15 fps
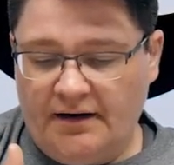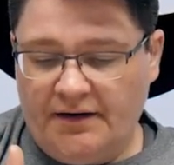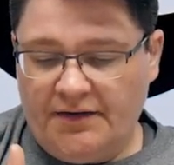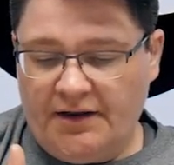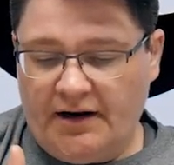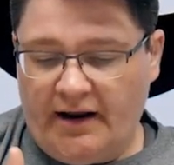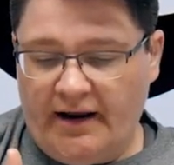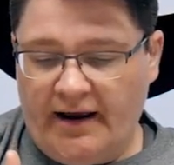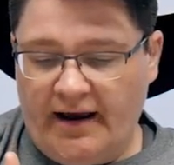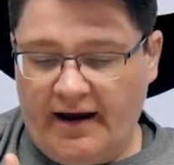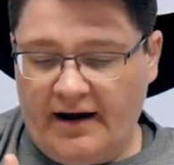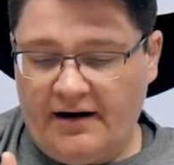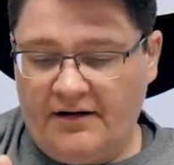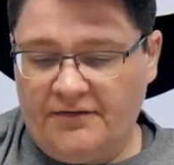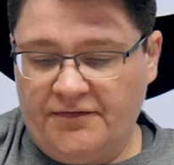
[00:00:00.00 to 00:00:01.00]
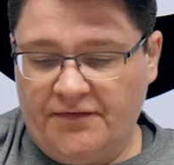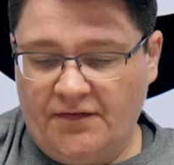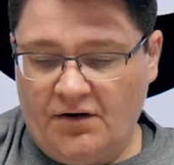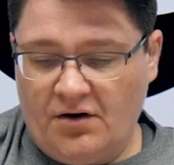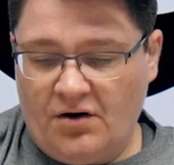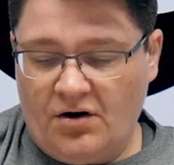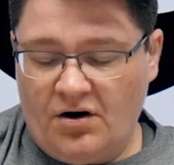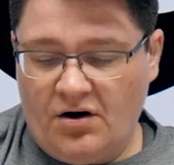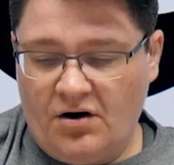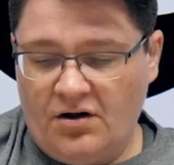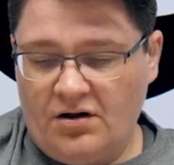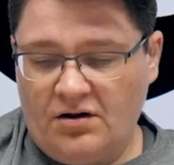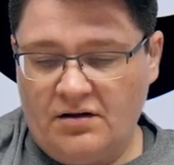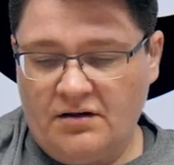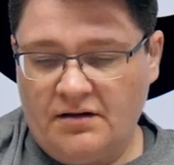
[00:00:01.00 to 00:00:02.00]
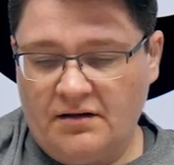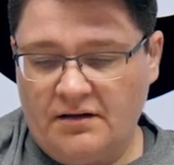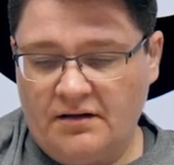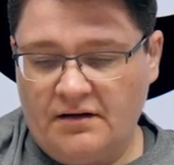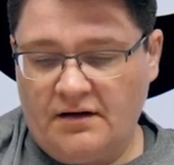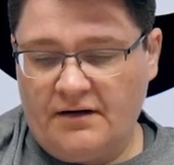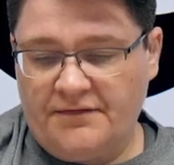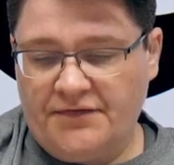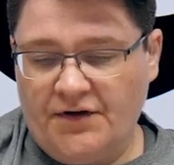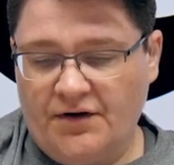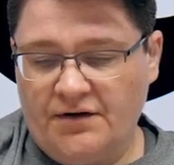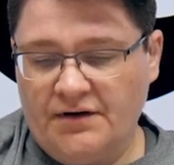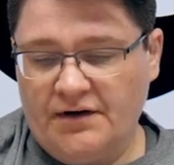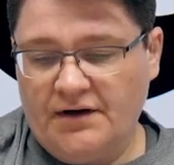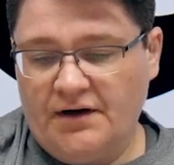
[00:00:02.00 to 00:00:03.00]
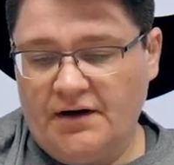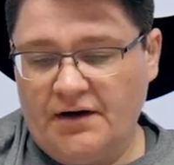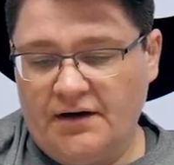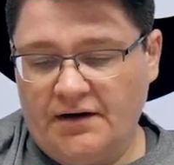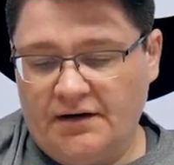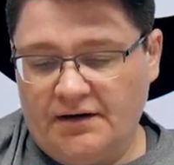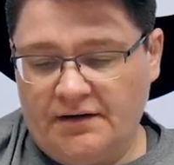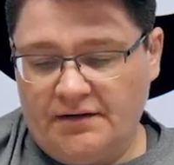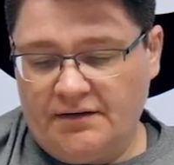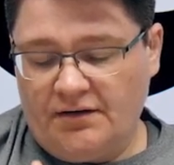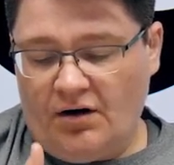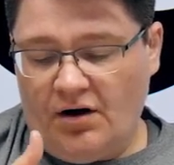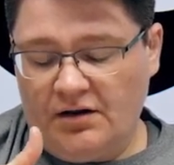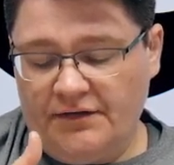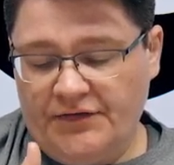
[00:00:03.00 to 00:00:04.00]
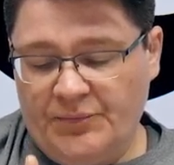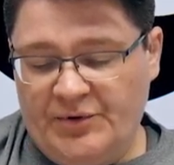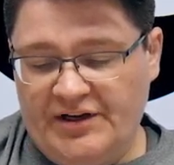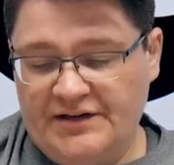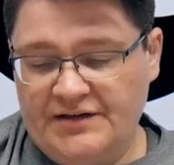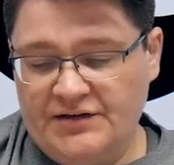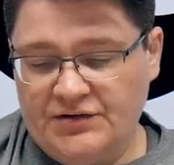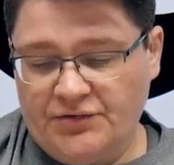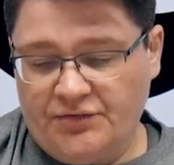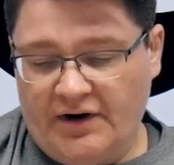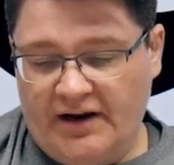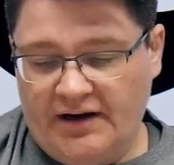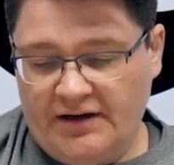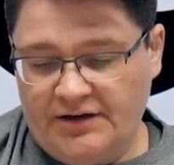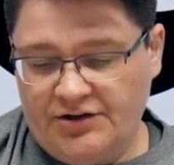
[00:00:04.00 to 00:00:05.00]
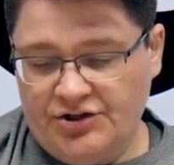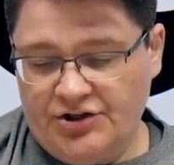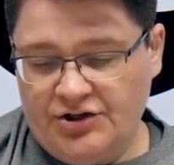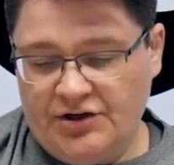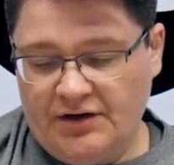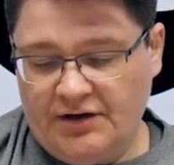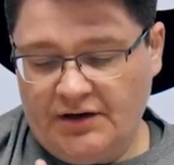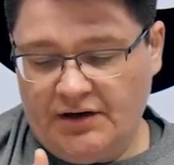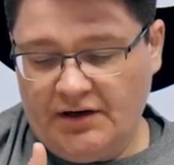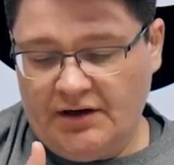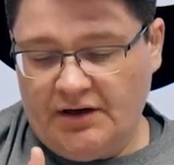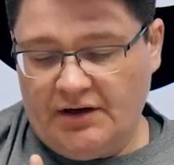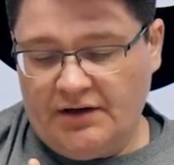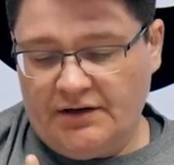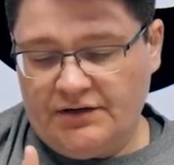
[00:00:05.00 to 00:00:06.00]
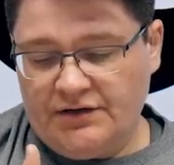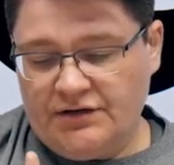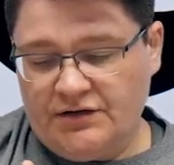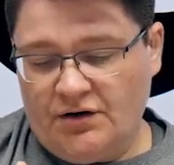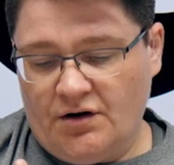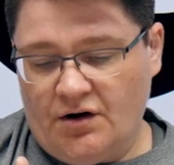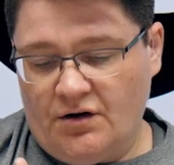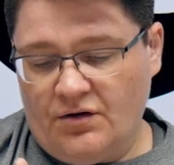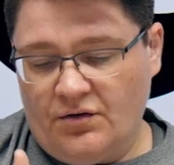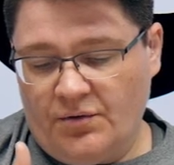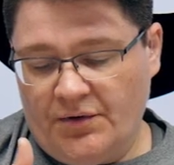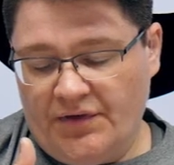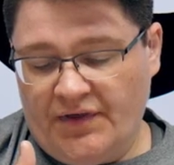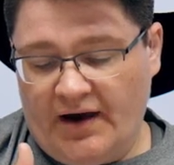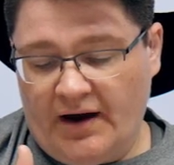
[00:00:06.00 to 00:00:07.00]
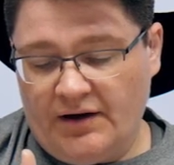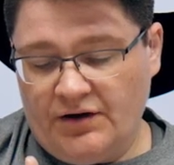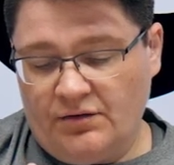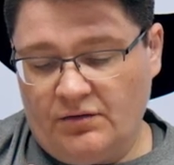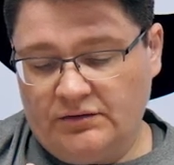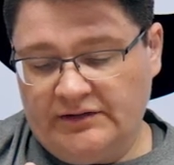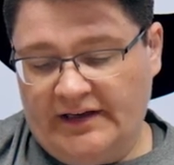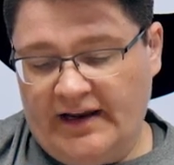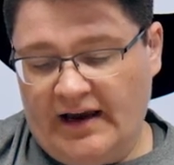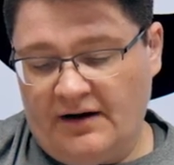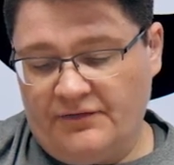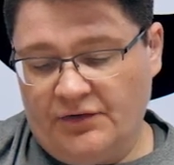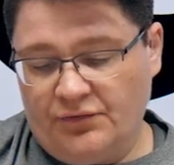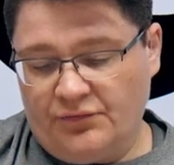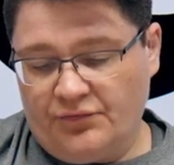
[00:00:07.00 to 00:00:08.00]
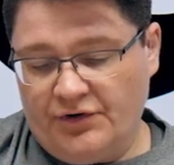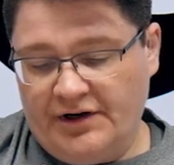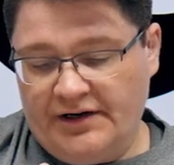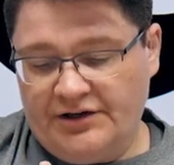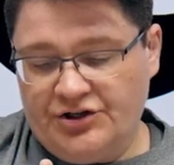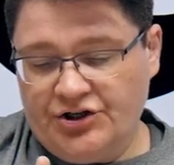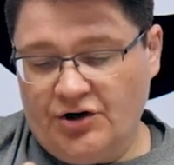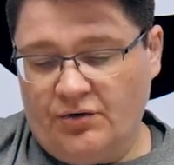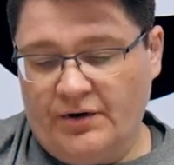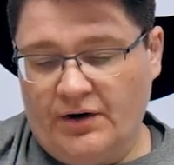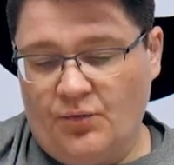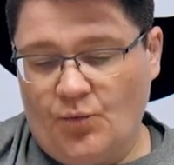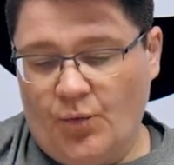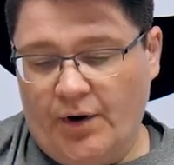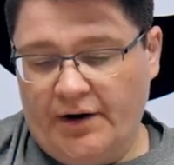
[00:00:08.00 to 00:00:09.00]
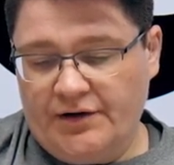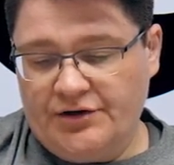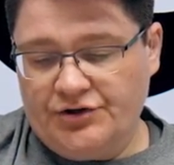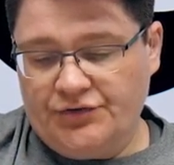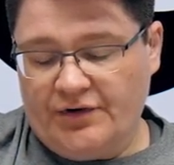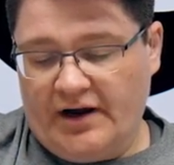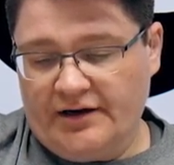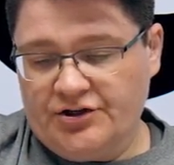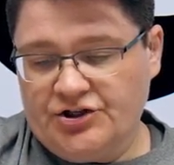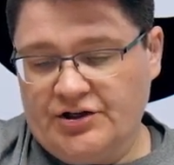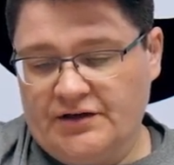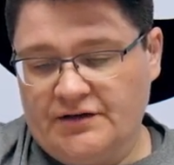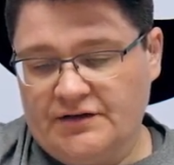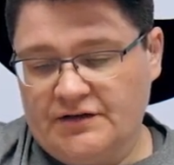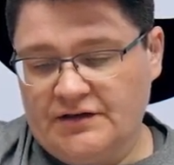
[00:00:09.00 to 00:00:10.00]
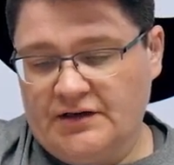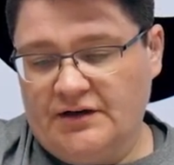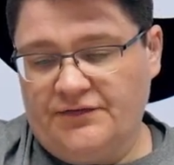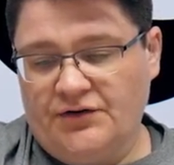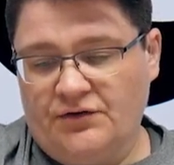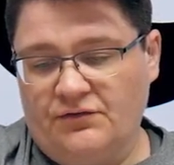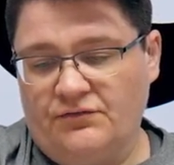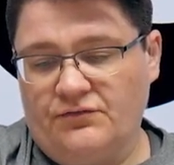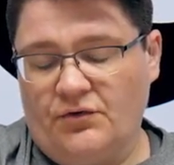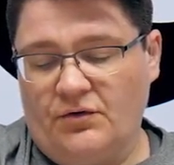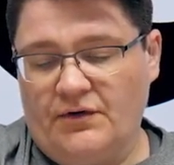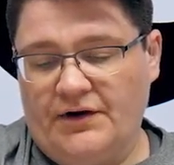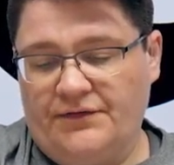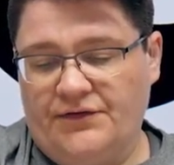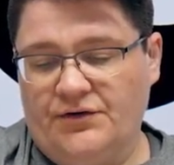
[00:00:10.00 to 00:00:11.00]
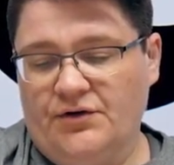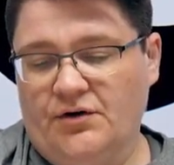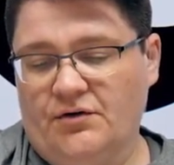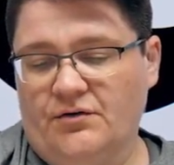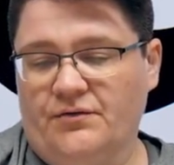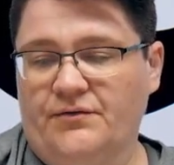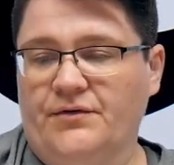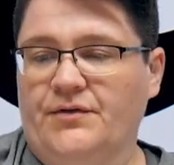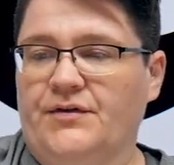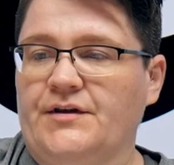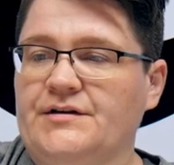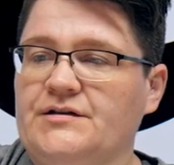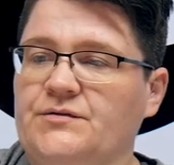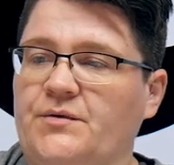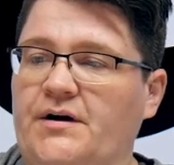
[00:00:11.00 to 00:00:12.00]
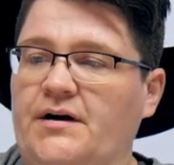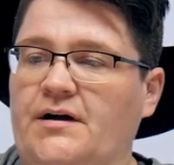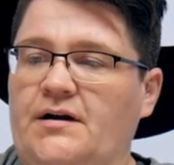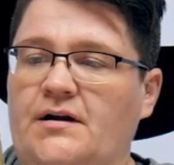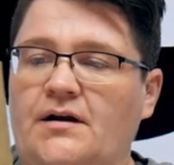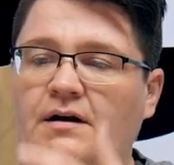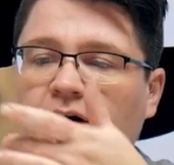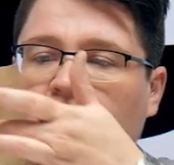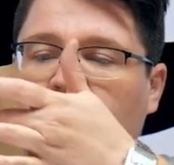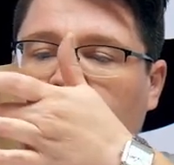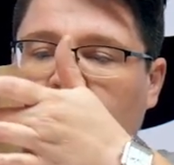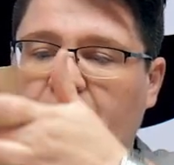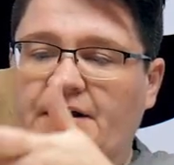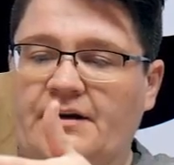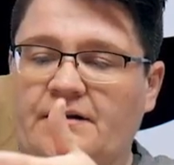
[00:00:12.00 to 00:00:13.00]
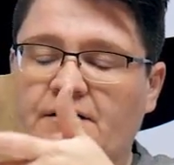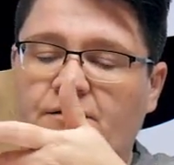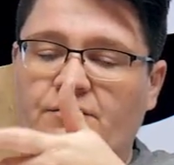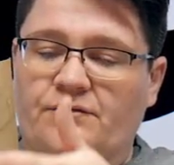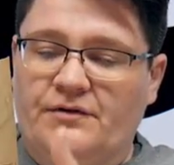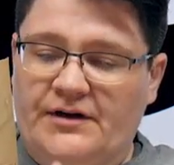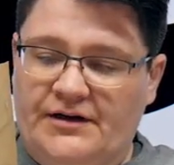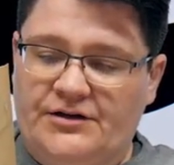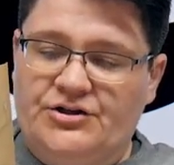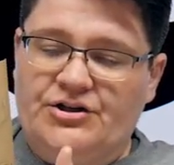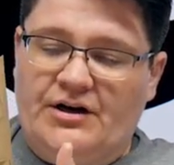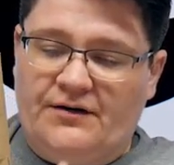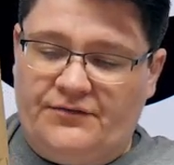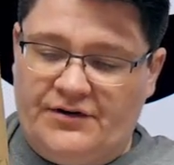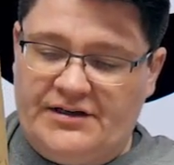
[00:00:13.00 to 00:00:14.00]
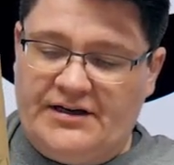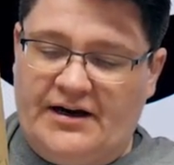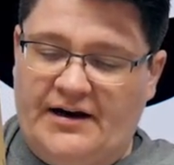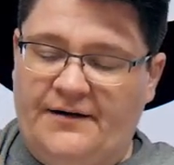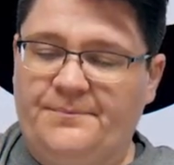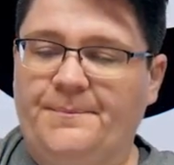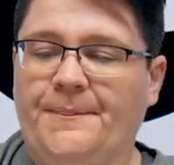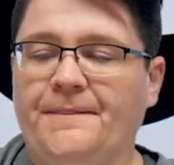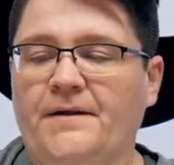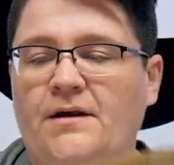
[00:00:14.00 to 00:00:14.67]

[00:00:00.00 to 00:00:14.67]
that I have all of the pieces arranged so that you only have a ridge going one direction. Say if you go this way, you'll hit the ridge every time.